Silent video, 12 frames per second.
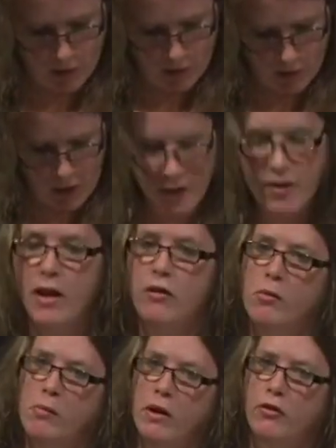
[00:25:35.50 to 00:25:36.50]
A tender
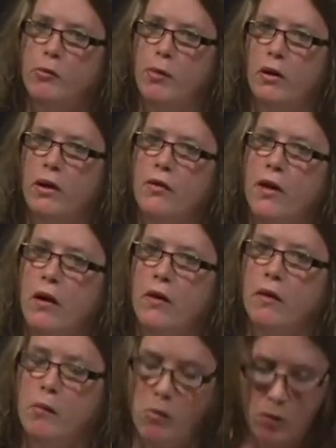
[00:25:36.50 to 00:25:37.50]
mist barely there
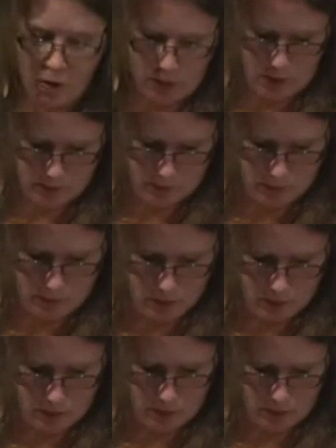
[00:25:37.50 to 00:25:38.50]
in the morning,
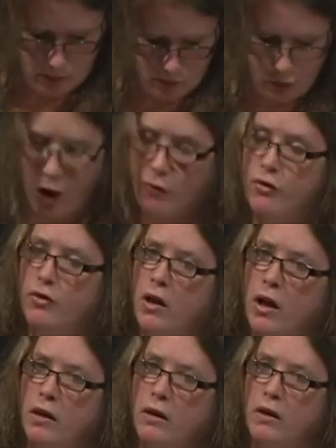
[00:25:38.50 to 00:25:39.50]
a soft
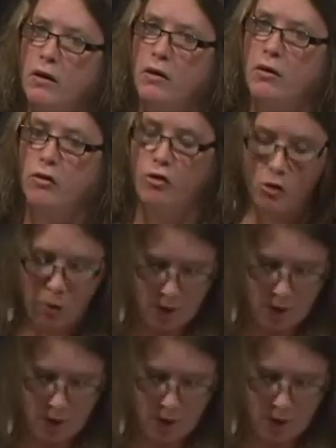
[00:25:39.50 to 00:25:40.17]
sun, dew on